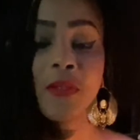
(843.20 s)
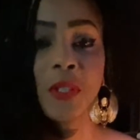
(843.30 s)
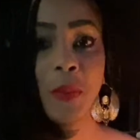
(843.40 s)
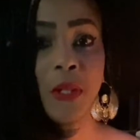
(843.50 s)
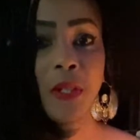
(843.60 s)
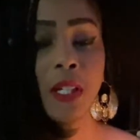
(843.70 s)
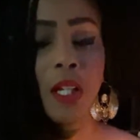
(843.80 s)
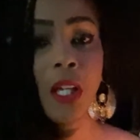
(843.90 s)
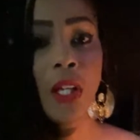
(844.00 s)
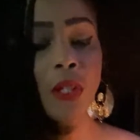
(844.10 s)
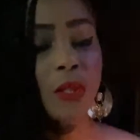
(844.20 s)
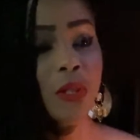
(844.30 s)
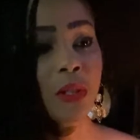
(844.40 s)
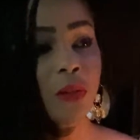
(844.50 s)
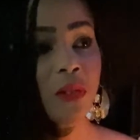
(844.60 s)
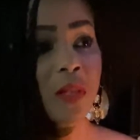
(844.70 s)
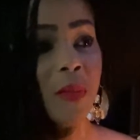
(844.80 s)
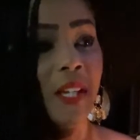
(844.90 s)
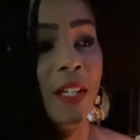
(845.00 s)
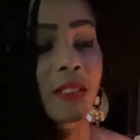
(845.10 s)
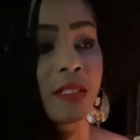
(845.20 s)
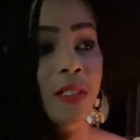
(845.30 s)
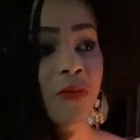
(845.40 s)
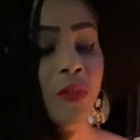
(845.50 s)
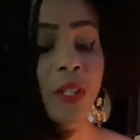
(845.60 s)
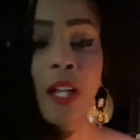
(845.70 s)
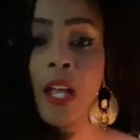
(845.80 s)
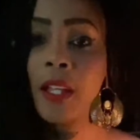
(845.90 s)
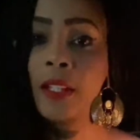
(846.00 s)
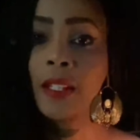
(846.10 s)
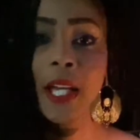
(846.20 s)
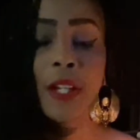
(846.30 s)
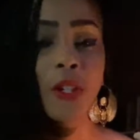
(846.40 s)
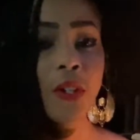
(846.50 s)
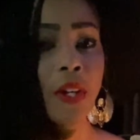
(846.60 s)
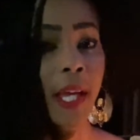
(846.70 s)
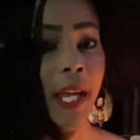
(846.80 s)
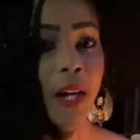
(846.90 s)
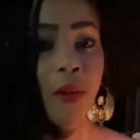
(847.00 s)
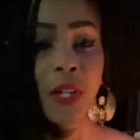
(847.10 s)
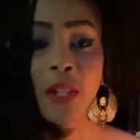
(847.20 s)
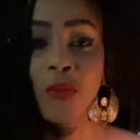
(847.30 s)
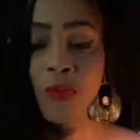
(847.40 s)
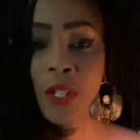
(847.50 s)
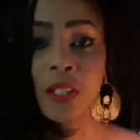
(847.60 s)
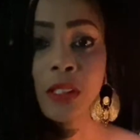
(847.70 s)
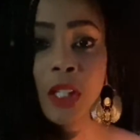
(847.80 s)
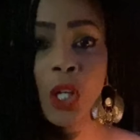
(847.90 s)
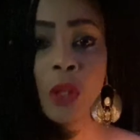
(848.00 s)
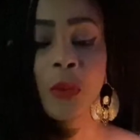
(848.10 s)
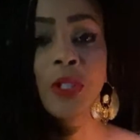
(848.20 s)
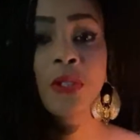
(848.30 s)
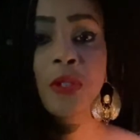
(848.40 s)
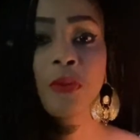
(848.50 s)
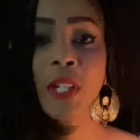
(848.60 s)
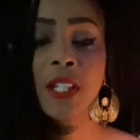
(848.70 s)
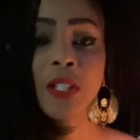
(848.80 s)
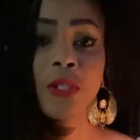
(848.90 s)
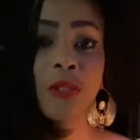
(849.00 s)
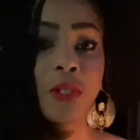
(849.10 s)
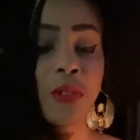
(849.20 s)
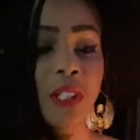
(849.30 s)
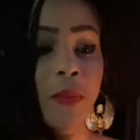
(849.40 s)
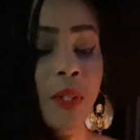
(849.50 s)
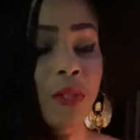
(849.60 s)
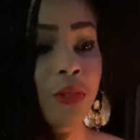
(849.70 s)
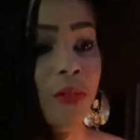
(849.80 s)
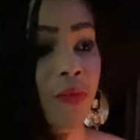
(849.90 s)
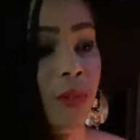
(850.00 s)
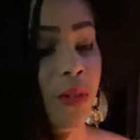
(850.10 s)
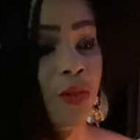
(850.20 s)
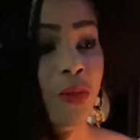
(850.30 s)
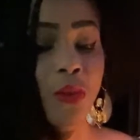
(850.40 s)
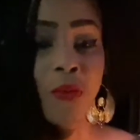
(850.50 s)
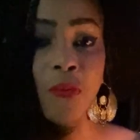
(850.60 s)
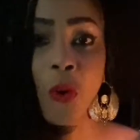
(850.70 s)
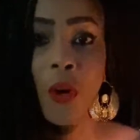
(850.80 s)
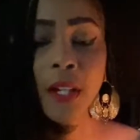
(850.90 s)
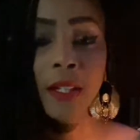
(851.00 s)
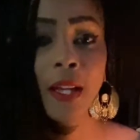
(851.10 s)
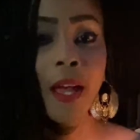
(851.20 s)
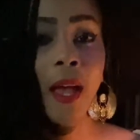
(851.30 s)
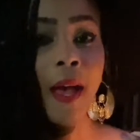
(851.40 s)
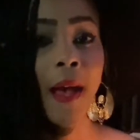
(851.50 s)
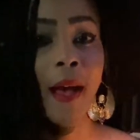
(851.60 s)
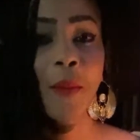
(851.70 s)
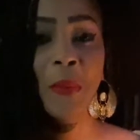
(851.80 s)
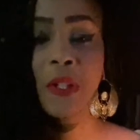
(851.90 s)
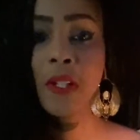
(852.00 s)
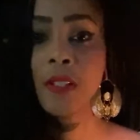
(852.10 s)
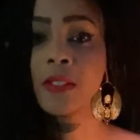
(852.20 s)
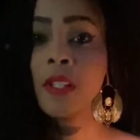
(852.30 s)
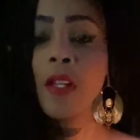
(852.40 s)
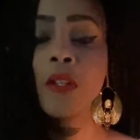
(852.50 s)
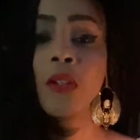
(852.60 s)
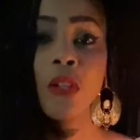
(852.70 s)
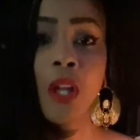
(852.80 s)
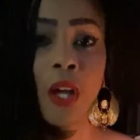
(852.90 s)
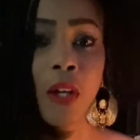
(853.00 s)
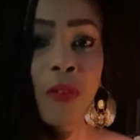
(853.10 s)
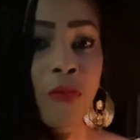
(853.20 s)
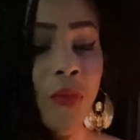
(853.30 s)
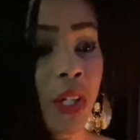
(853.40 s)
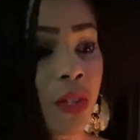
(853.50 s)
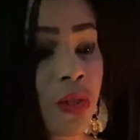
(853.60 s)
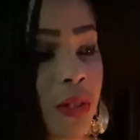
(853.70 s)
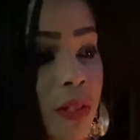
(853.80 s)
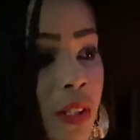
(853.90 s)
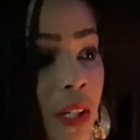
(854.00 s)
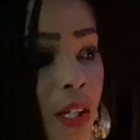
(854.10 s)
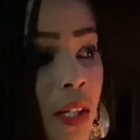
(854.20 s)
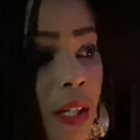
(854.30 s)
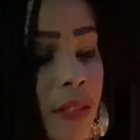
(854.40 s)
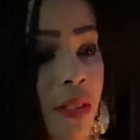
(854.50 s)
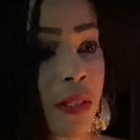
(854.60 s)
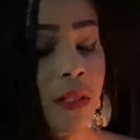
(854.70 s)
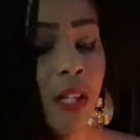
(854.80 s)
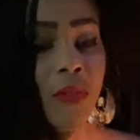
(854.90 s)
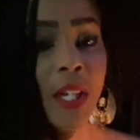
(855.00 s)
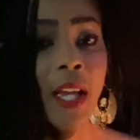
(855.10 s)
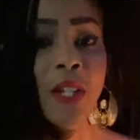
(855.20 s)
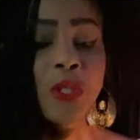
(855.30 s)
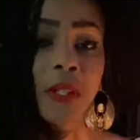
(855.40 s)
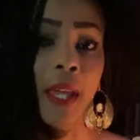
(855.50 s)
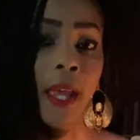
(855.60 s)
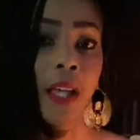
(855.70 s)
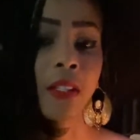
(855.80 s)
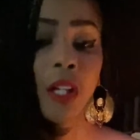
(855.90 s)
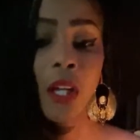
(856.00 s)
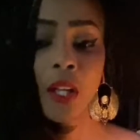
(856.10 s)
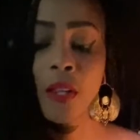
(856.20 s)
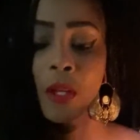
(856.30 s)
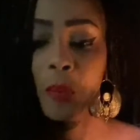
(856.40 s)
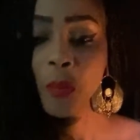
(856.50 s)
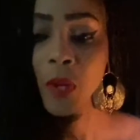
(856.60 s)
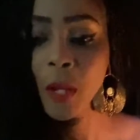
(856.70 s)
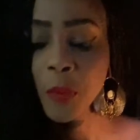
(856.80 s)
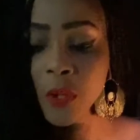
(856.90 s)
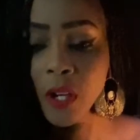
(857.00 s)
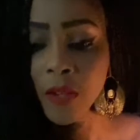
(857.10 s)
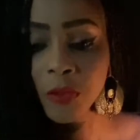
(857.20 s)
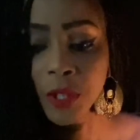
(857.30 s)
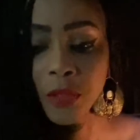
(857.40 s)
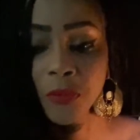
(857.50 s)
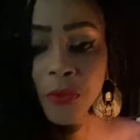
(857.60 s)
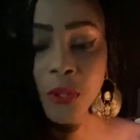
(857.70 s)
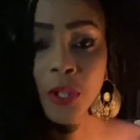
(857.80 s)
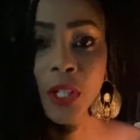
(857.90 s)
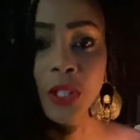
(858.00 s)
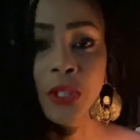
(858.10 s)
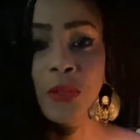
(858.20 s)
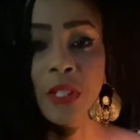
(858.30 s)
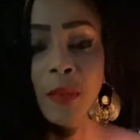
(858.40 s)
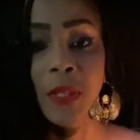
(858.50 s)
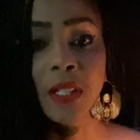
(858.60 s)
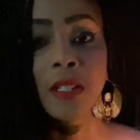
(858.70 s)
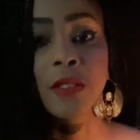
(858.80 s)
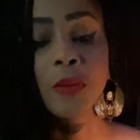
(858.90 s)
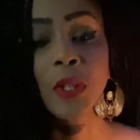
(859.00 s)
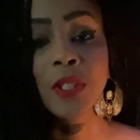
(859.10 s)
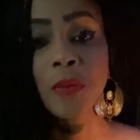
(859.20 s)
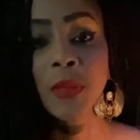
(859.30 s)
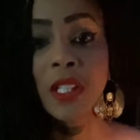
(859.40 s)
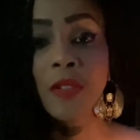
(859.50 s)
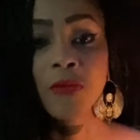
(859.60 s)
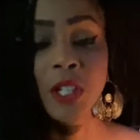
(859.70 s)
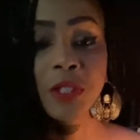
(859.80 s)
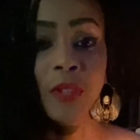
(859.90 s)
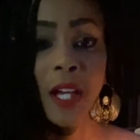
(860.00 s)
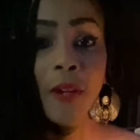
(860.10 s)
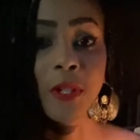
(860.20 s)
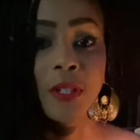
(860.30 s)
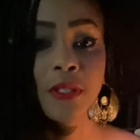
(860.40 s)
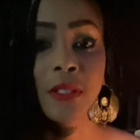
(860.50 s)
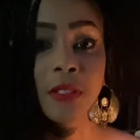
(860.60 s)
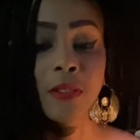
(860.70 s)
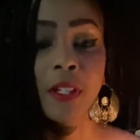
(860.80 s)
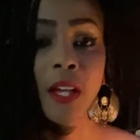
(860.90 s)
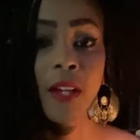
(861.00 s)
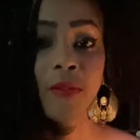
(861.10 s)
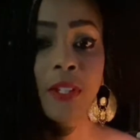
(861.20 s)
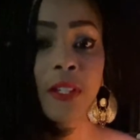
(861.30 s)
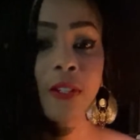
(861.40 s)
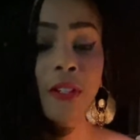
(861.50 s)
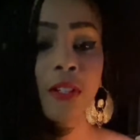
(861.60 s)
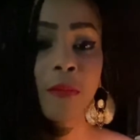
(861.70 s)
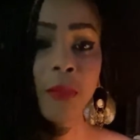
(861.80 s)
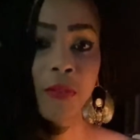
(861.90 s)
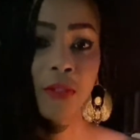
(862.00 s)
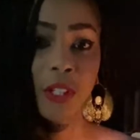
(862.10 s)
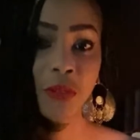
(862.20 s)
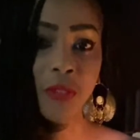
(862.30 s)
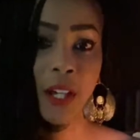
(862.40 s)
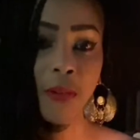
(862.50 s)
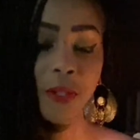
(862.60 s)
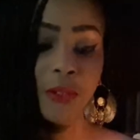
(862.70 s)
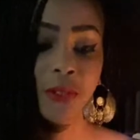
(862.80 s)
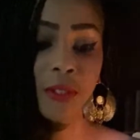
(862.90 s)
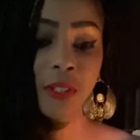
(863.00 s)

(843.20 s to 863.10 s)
spirit. So the Eudemon has a different, lighter, airy feel. When you're creating your Eudemon, you should feel euphoric, happiness, love, just as loving as you can. The proper offering for a Eudemon is going to be fresh flowers. So I have here my fresh flowers.